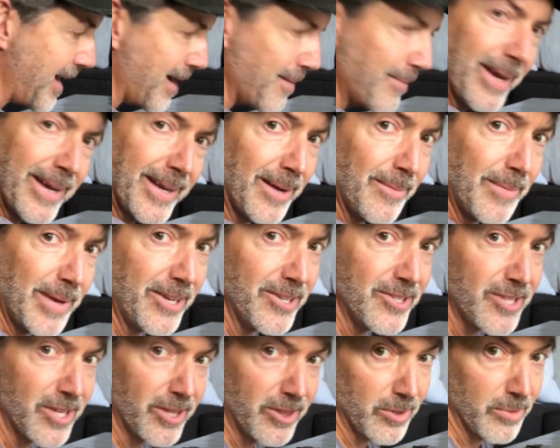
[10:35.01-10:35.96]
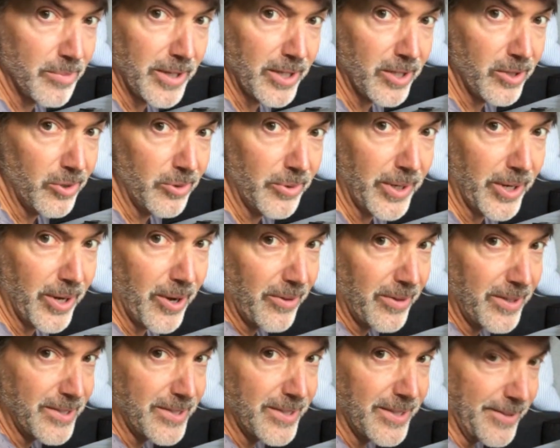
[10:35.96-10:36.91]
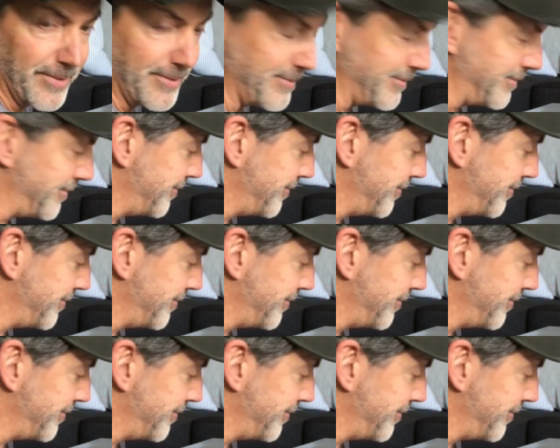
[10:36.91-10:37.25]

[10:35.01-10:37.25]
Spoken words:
I'm not gonna make you sit through me gluing all these in,